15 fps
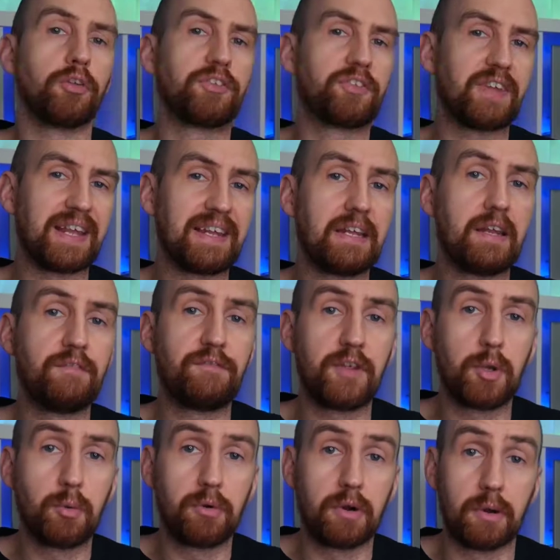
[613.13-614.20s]
setting the
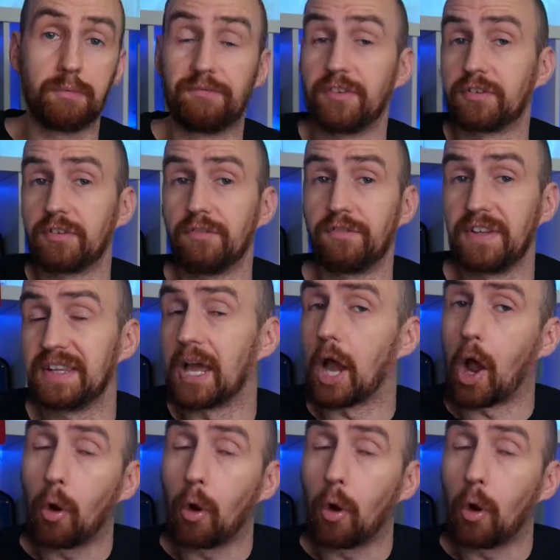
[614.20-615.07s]
viewer up for something that